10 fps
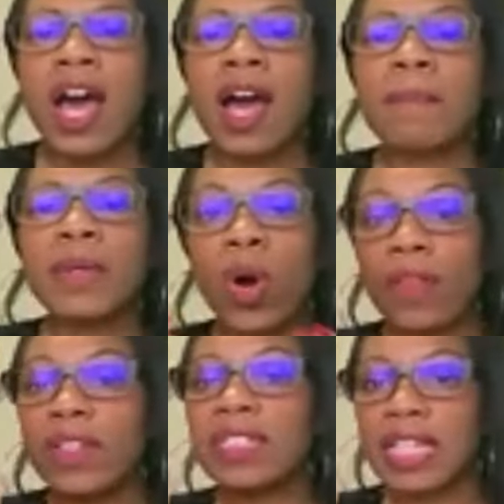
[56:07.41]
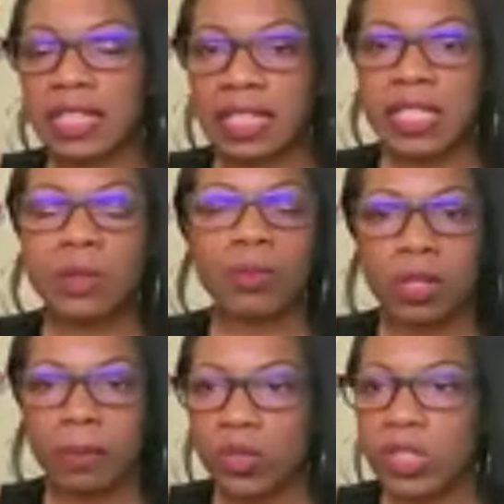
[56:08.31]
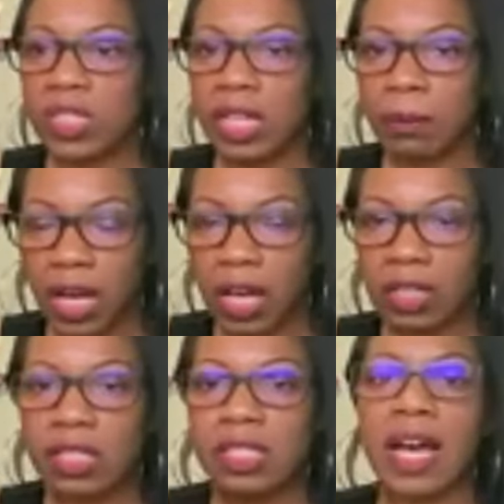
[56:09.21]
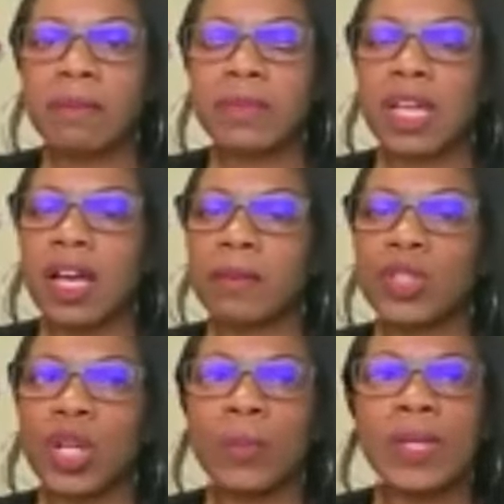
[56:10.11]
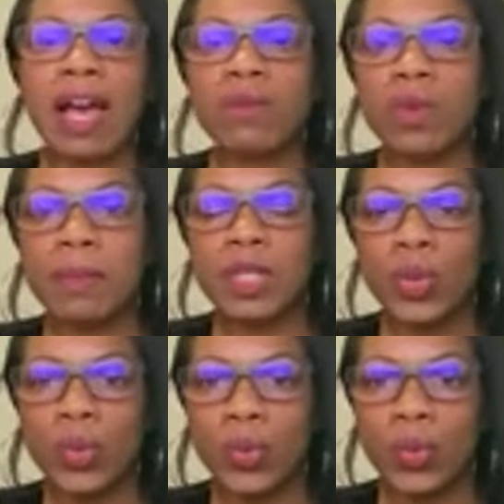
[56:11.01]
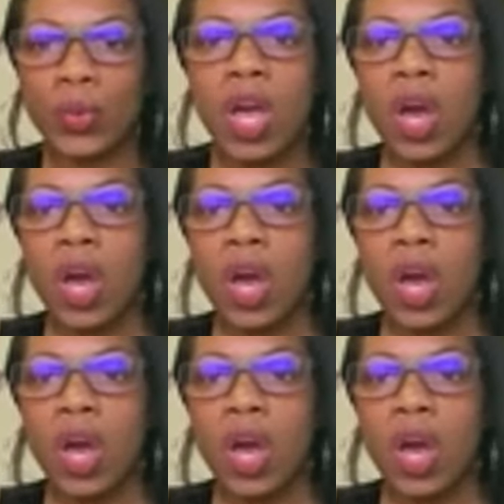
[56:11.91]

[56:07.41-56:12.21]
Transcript: um, but on the daily is pretty much the same concept um, you know we have women who